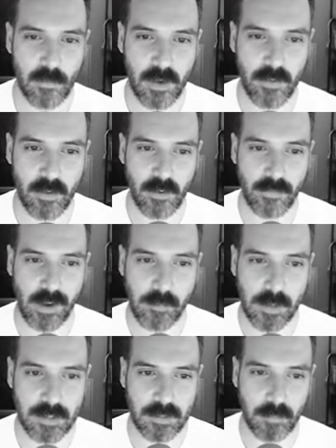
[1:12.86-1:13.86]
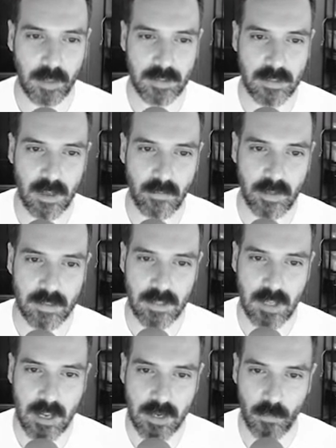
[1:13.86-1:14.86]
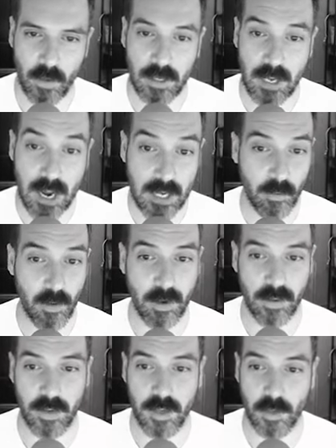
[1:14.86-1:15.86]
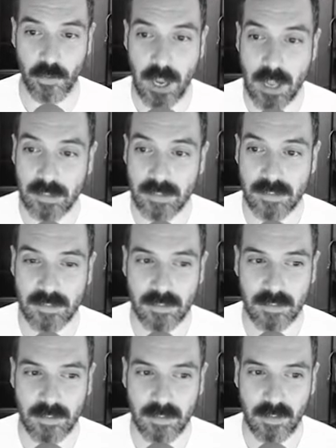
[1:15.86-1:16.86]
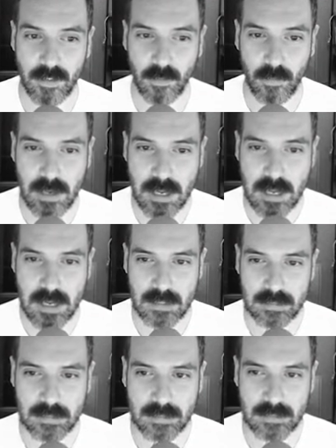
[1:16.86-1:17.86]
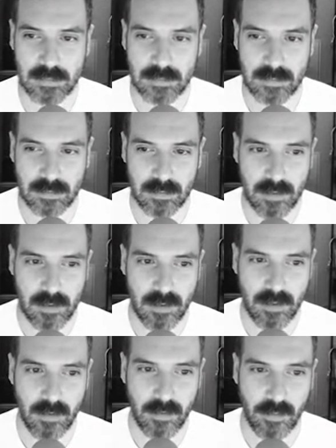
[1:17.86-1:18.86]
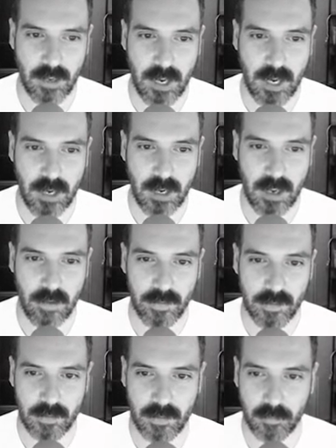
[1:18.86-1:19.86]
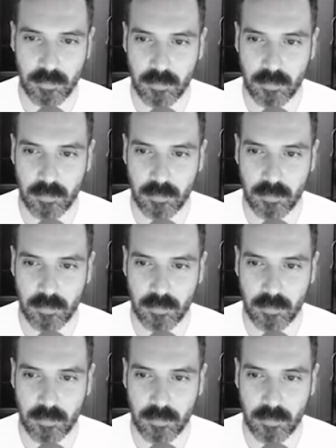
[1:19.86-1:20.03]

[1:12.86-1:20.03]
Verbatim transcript: one of our famous pizza ovens to anyone anywhere in the US. What? They have it shipped,